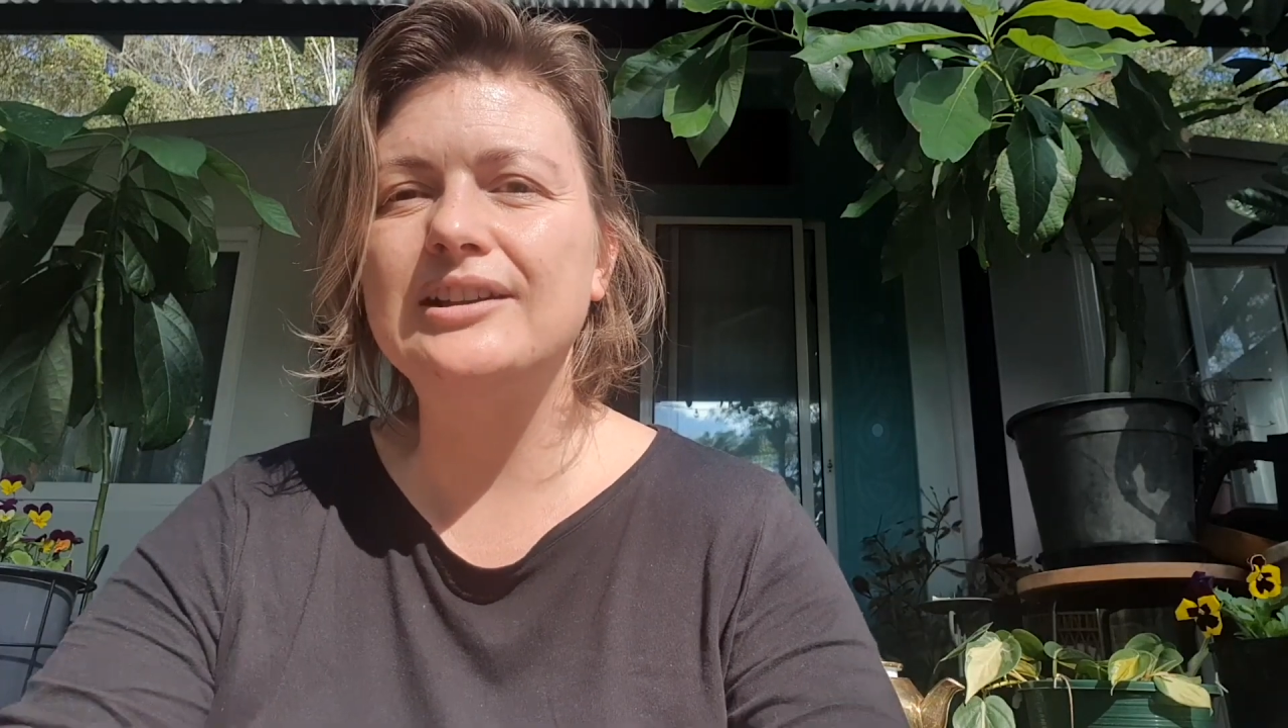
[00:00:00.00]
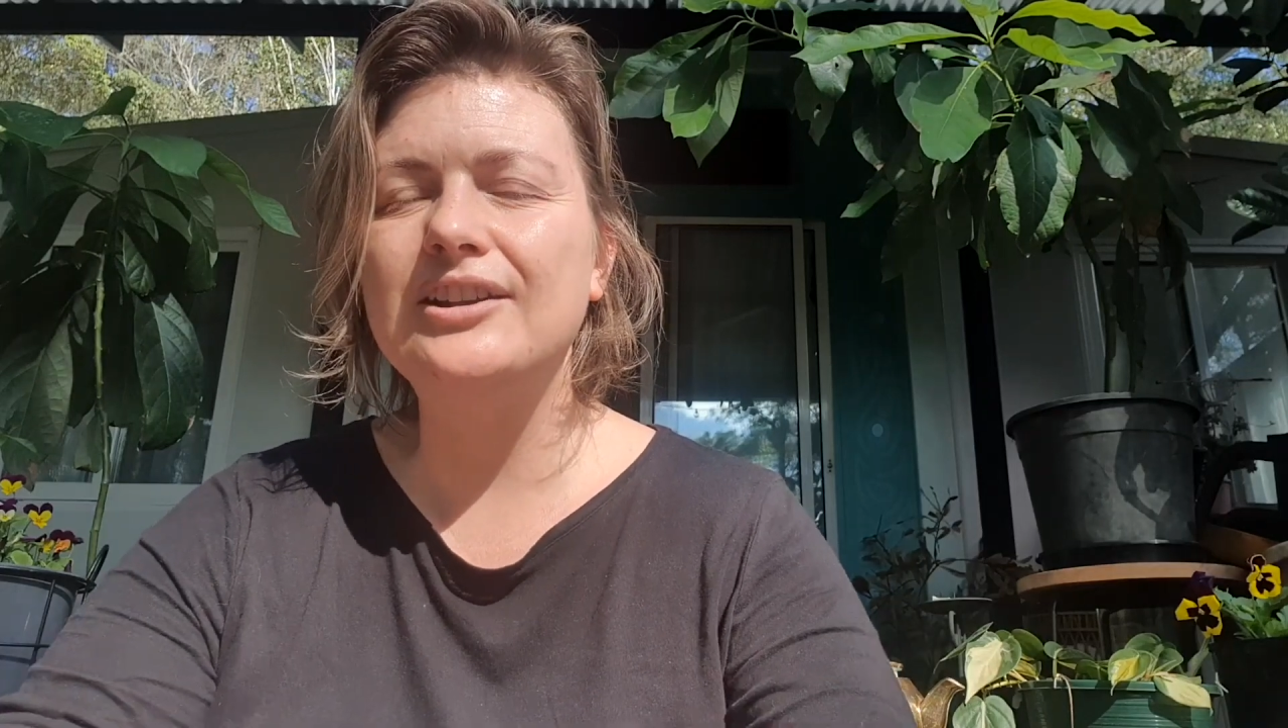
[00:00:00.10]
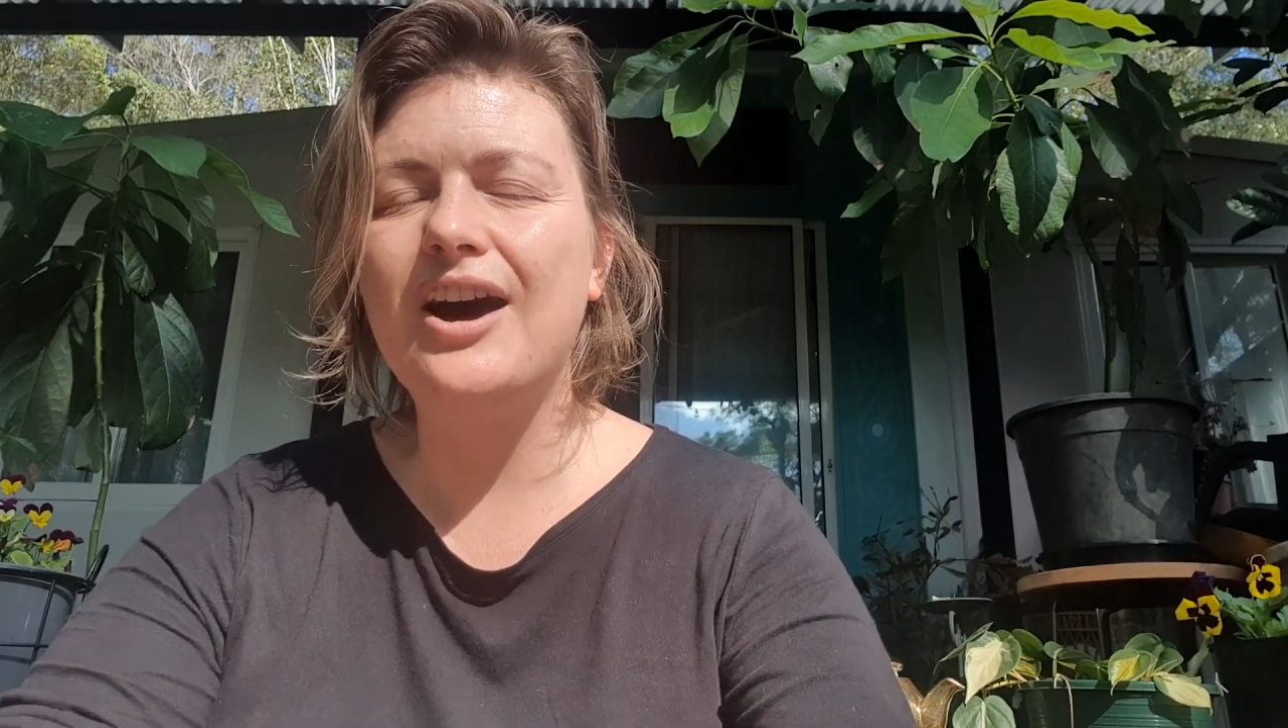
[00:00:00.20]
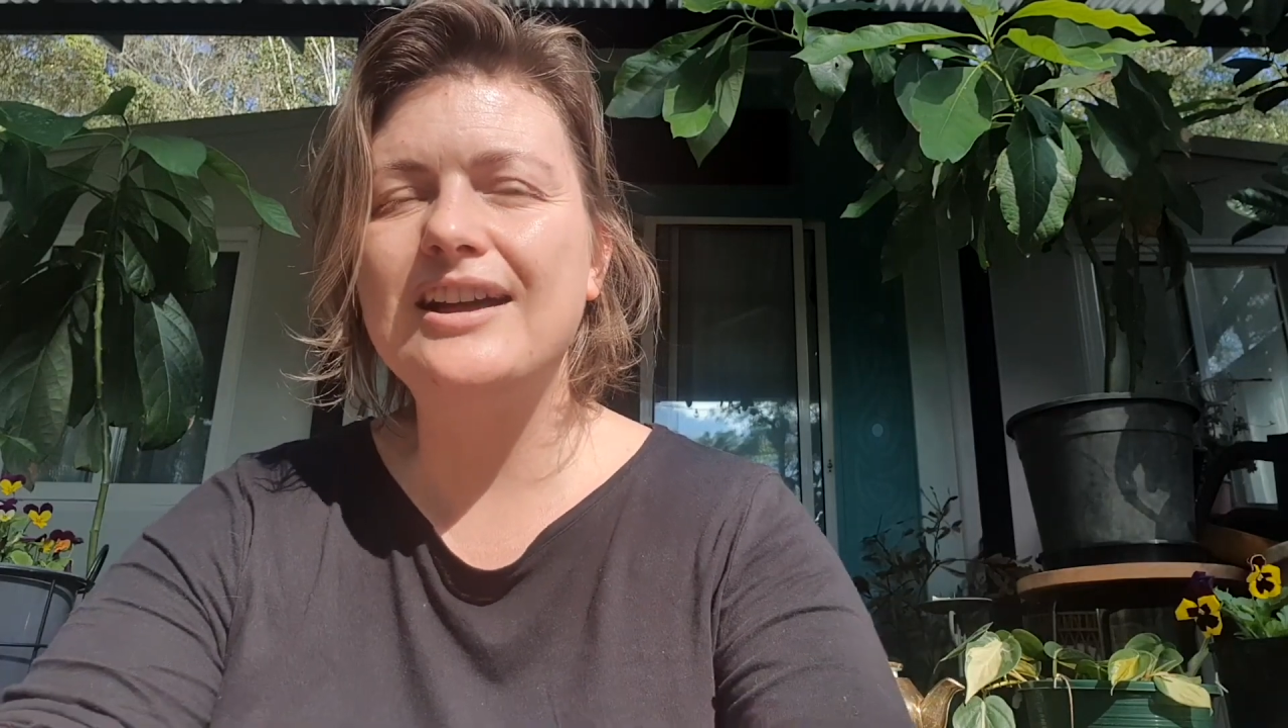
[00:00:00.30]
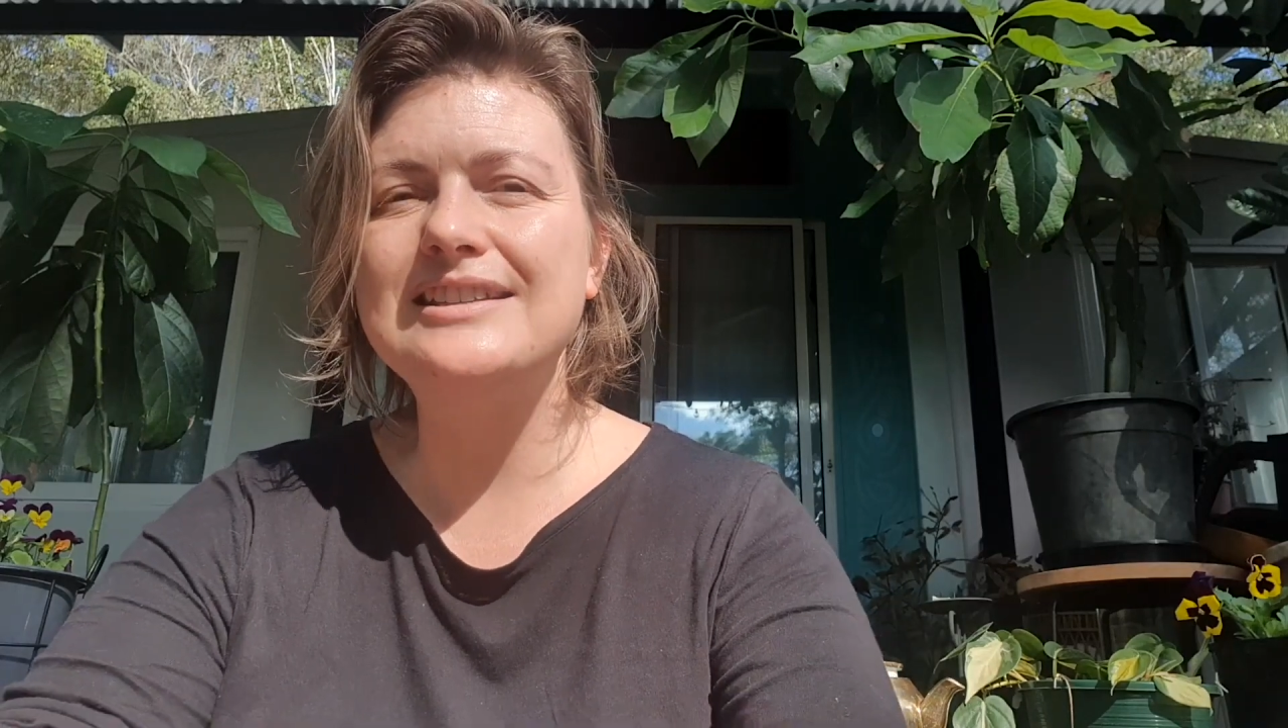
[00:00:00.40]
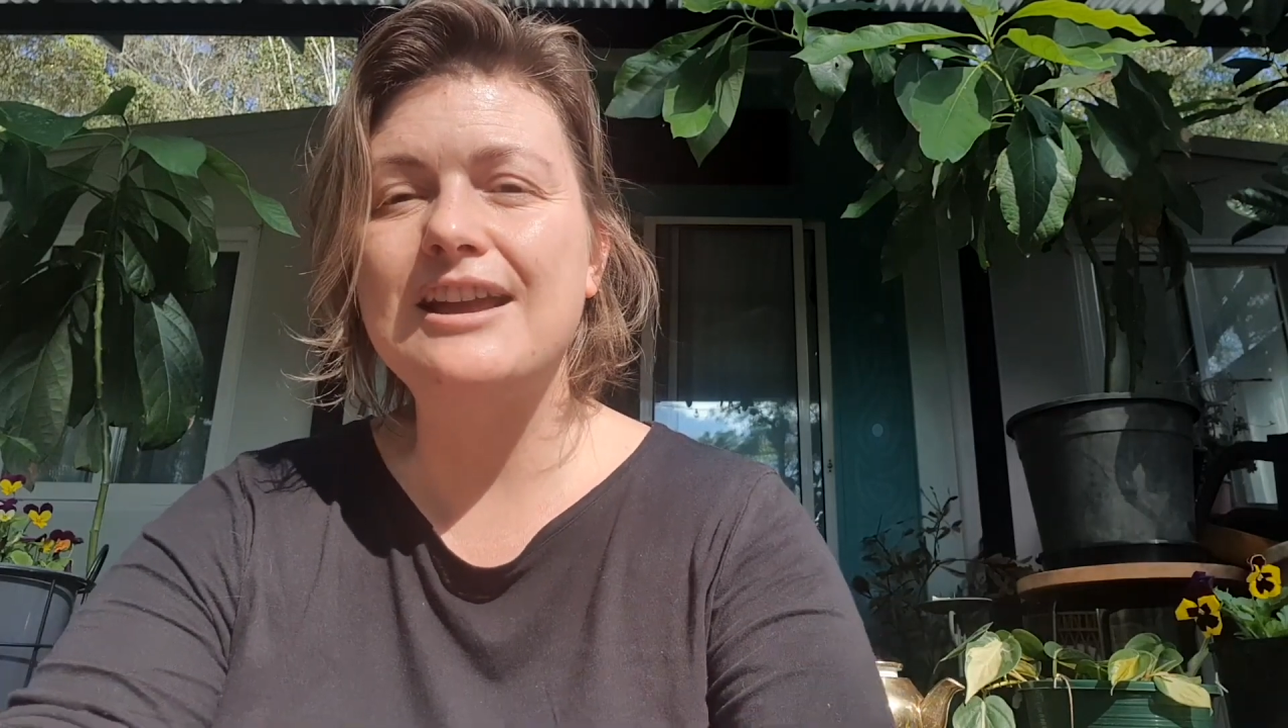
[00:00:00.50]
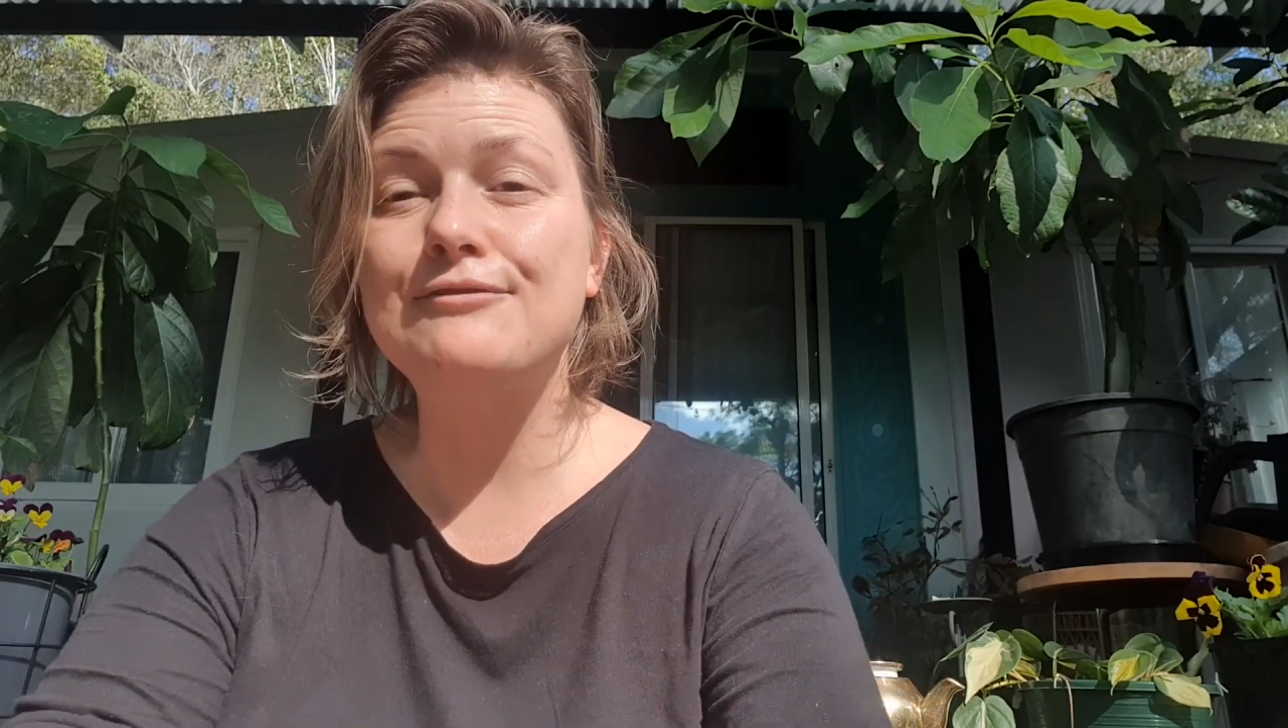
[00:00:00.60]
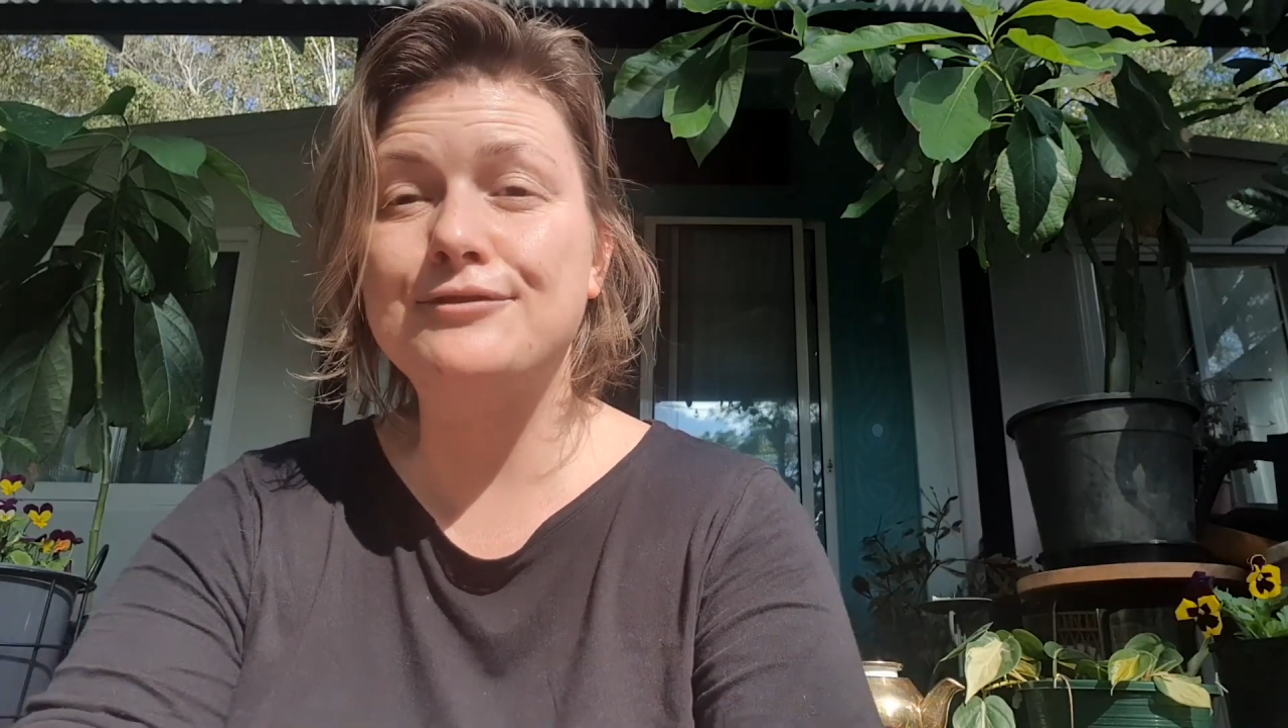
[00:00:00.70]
a lot and